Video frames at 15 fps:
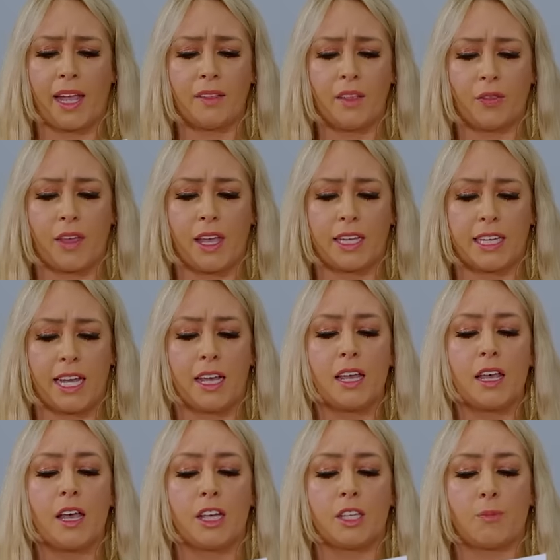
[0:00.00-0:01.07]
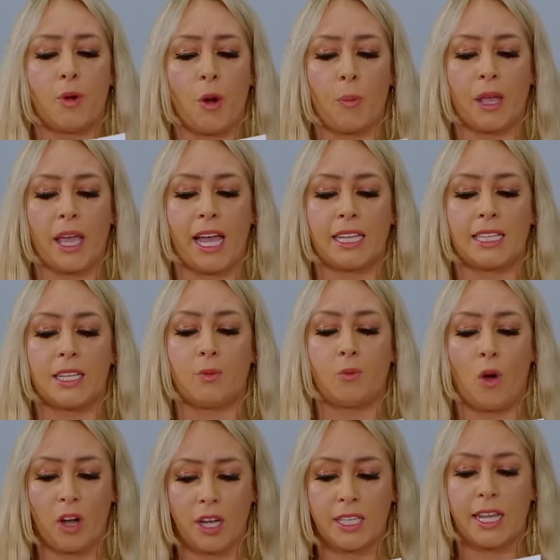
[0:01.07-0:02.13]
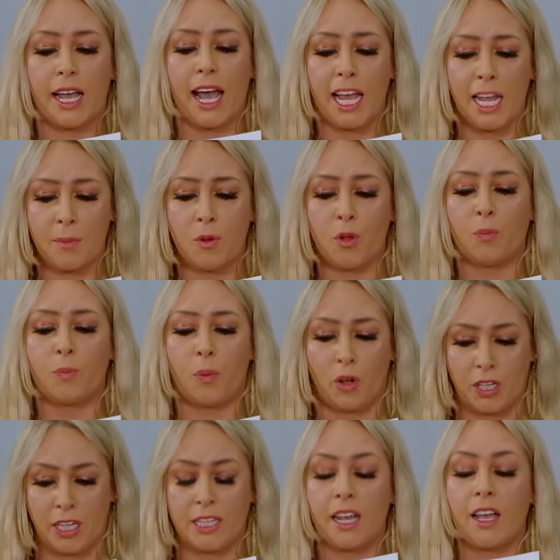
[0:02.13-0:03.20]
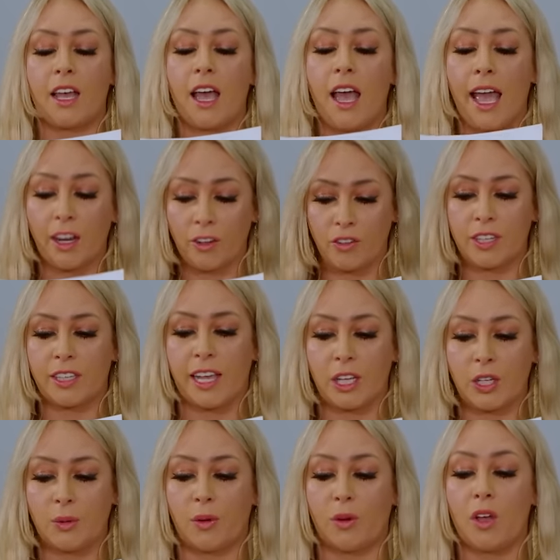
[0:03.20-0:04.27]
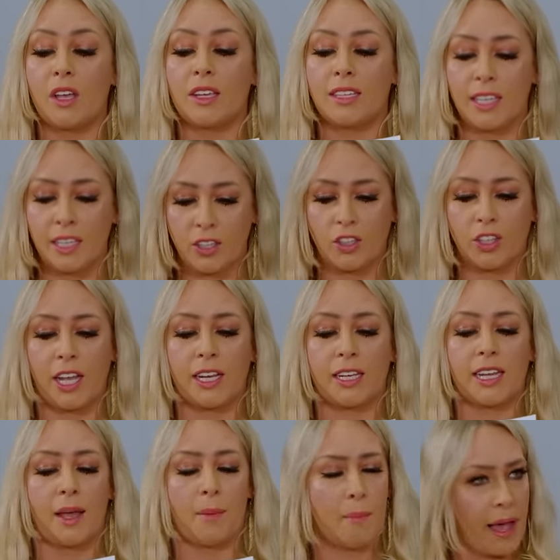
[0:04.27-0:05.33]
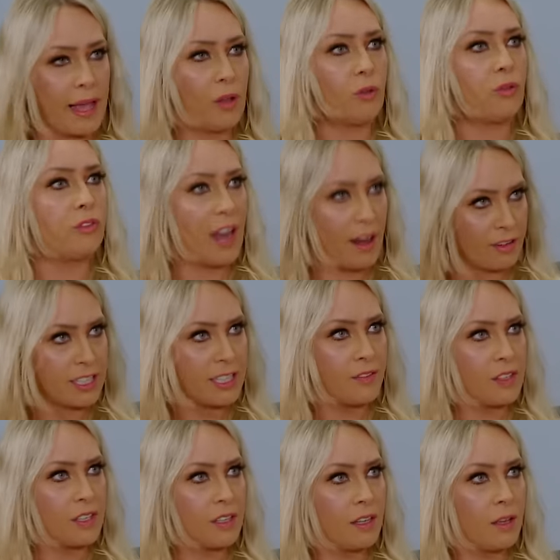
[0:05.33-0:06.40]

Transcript: in the theatre has propagated white, able-bodied, heterosexual, cisgender male narratives.